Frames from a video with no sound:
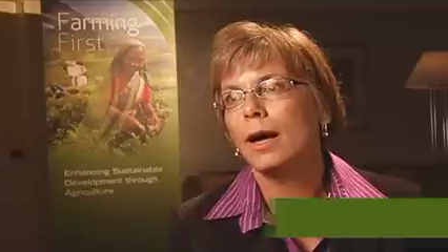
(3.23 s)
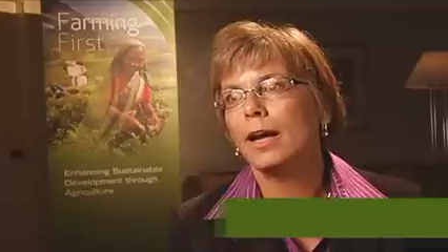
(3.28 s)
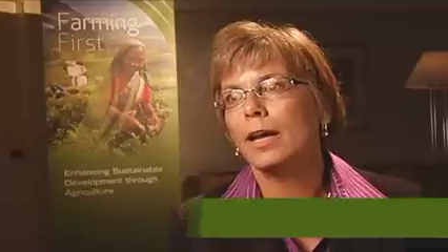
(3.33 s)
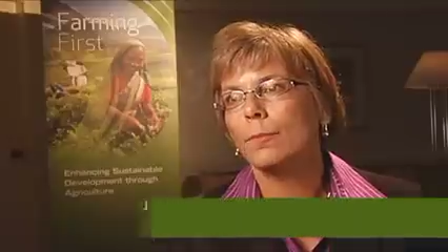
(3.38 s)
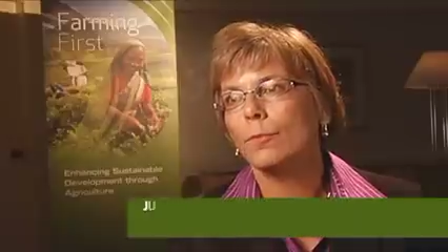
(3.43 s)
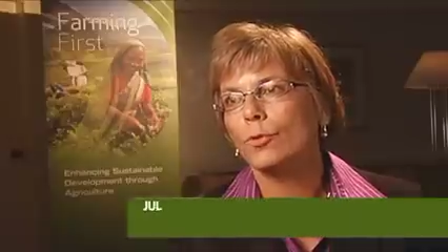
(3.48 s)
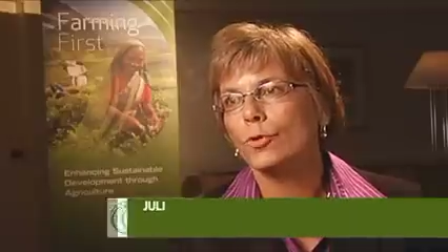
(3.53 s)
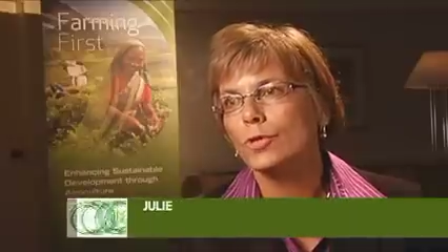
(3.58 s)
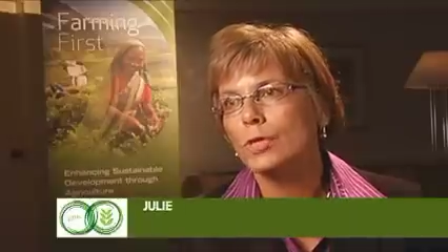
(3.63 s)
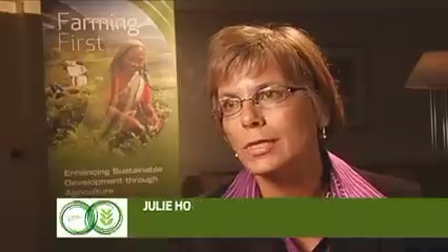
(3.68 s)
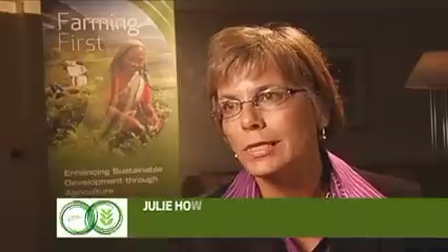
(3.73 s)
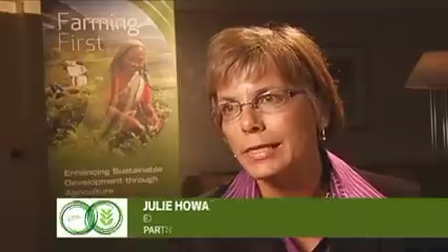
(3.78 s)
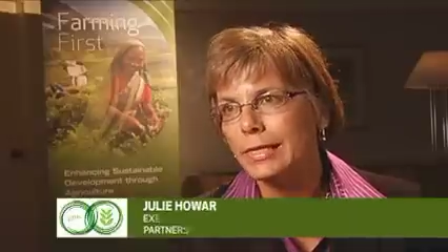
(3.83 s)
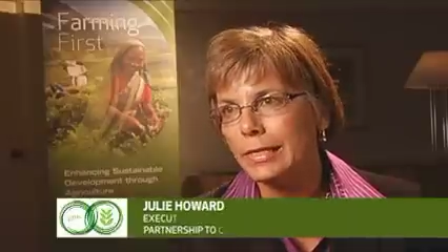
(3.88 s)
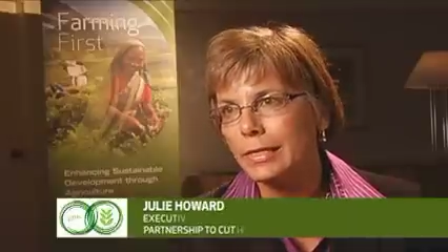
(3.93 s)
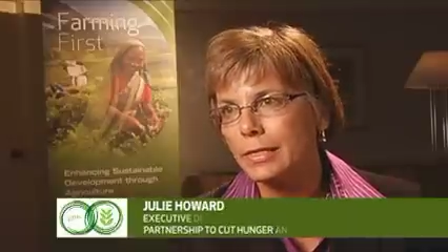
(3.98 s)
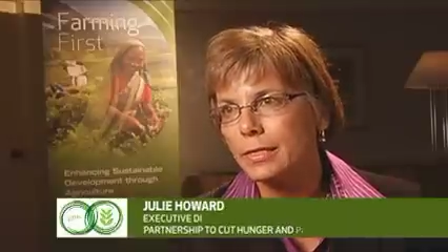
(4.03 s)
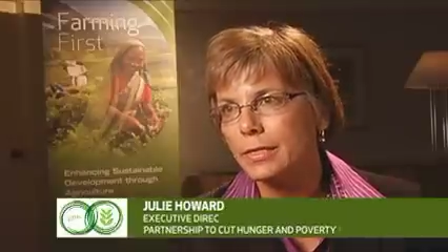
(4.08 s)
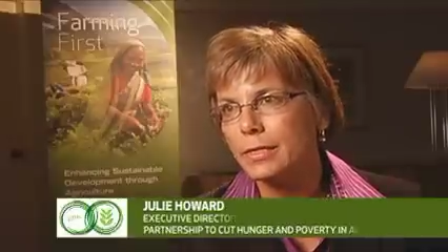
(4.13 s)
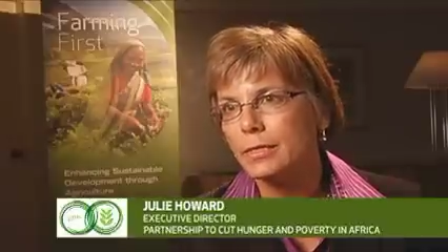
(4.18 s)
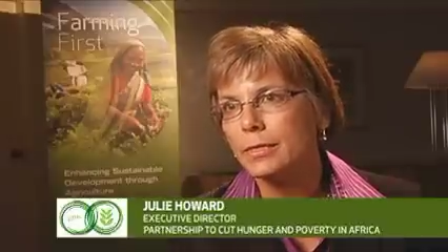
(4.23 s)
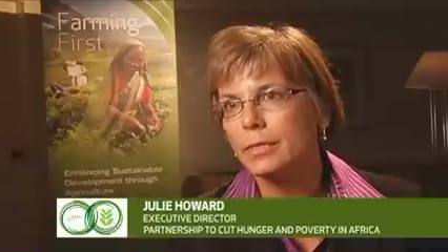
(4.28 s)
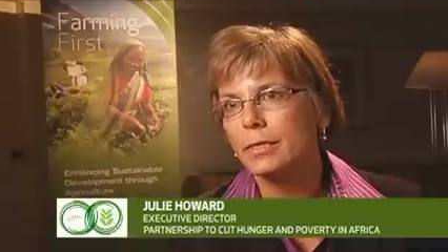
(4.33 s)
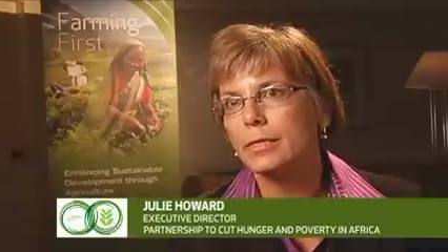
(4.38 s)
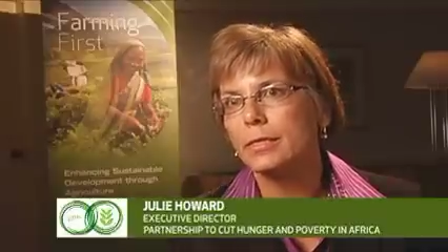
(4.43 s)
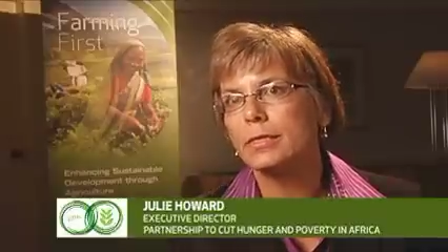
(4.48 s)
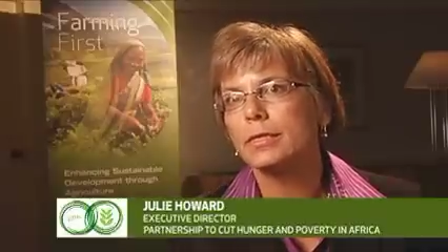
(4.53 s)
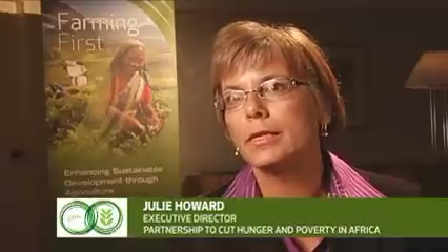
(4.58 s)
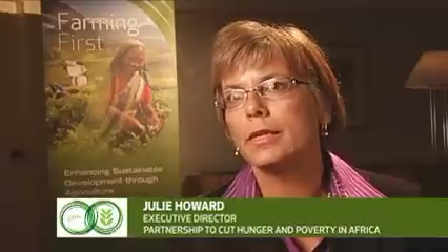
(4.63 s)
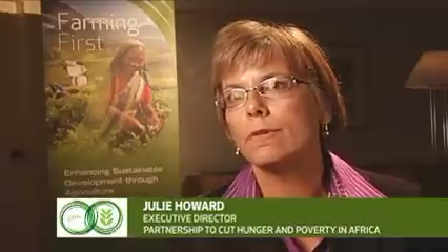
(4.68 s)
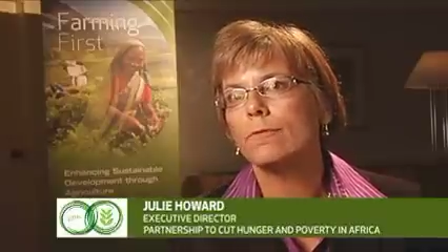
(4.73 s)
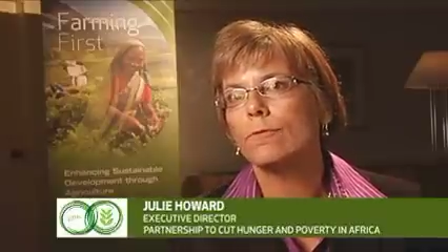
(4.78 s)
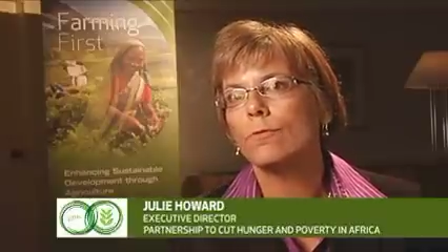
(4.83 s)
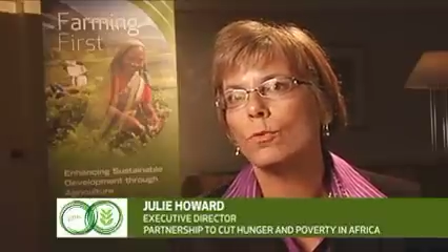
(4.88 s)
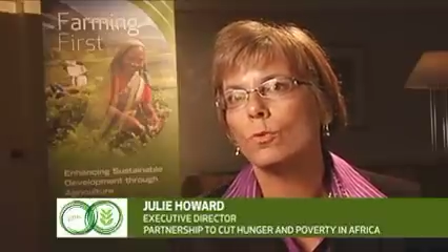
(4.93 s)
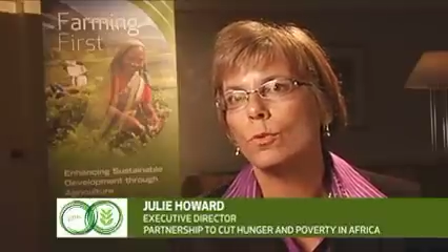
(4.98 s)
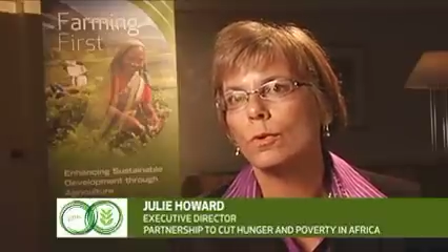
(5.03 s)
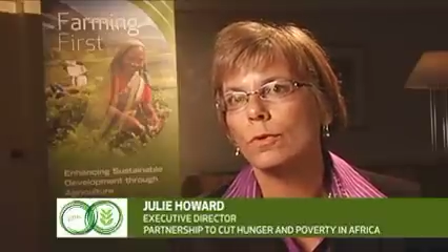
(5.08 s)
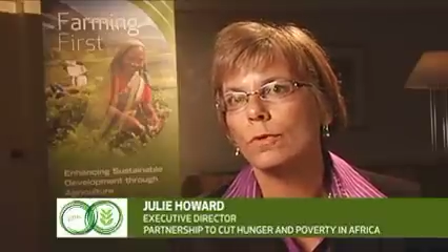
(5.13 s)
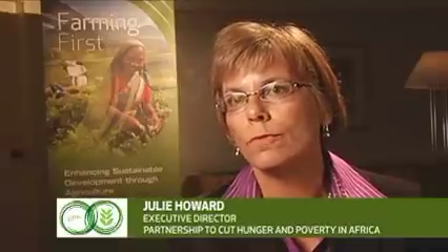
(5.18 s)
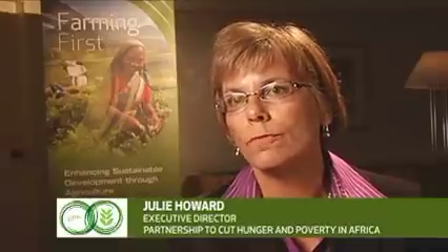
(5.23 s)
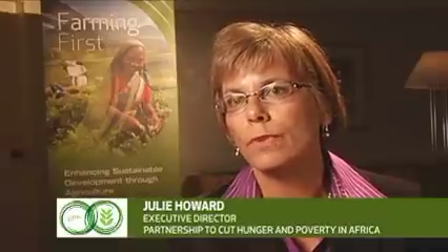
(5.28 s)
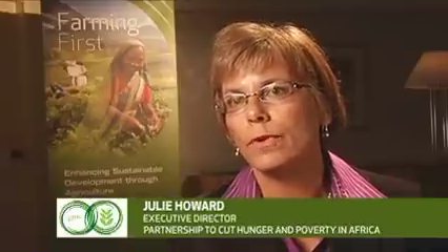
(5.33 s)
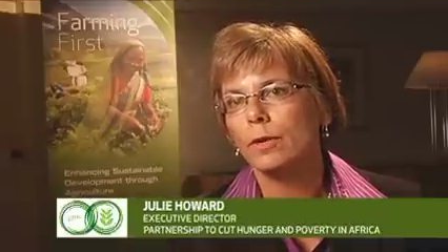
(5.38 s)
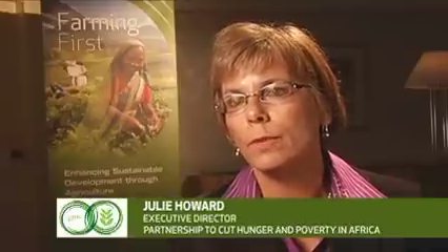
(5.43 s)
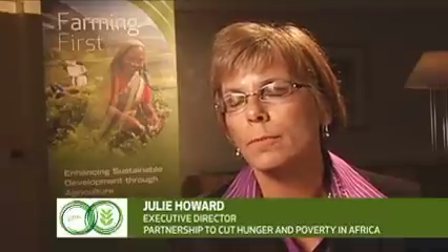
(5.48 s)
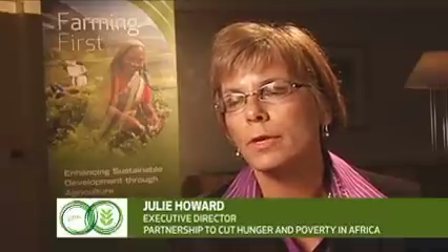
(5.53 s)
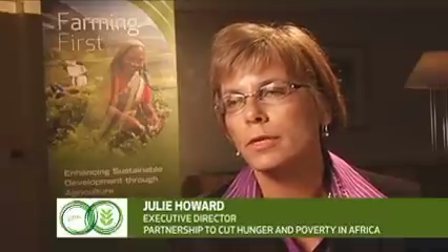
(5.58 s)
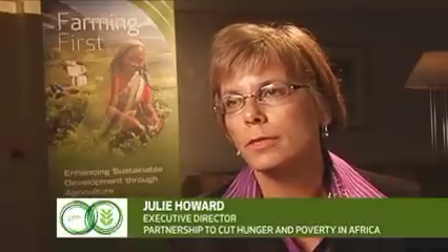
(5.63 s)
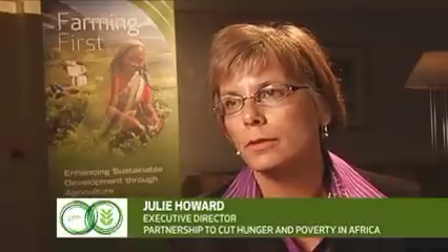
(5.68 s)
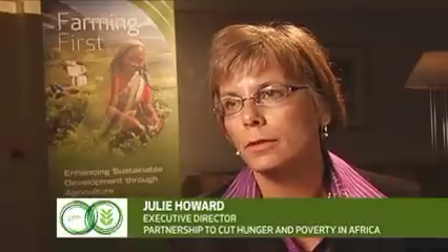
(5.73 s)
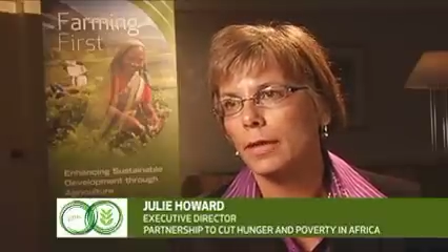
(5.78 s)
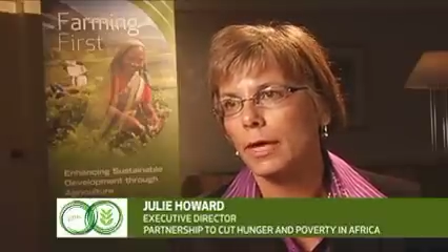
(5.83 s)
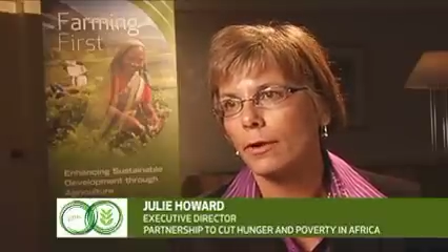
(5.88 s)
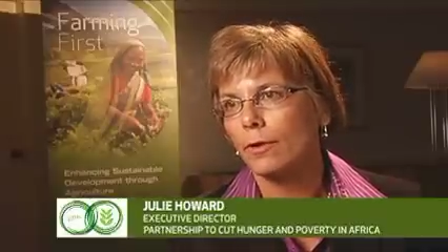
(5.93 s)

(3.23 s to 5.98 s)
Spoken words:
on emergency assistance than for fundamental